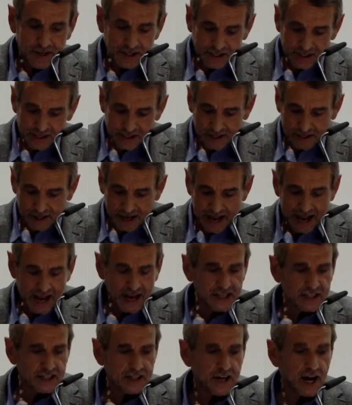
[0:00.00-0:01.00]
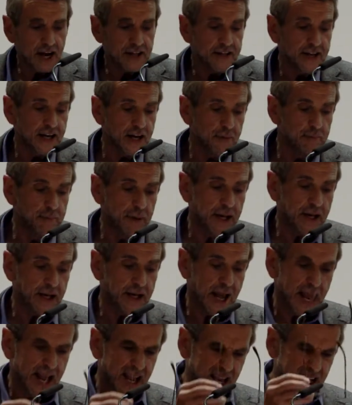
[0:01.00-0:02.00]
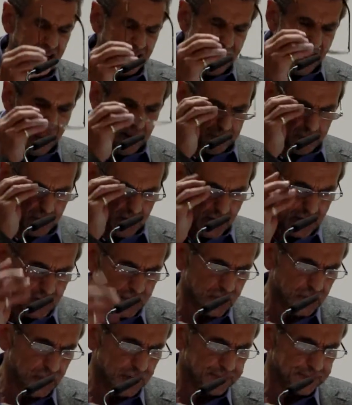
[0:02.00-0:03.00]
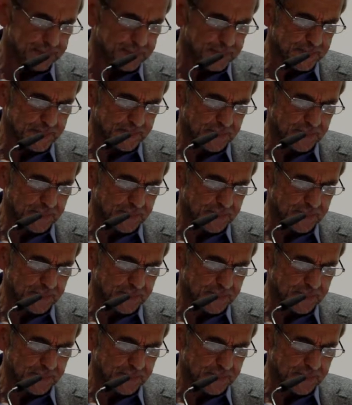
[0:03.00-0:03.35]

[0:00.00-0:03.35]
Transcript: This has, I think, been a game changer.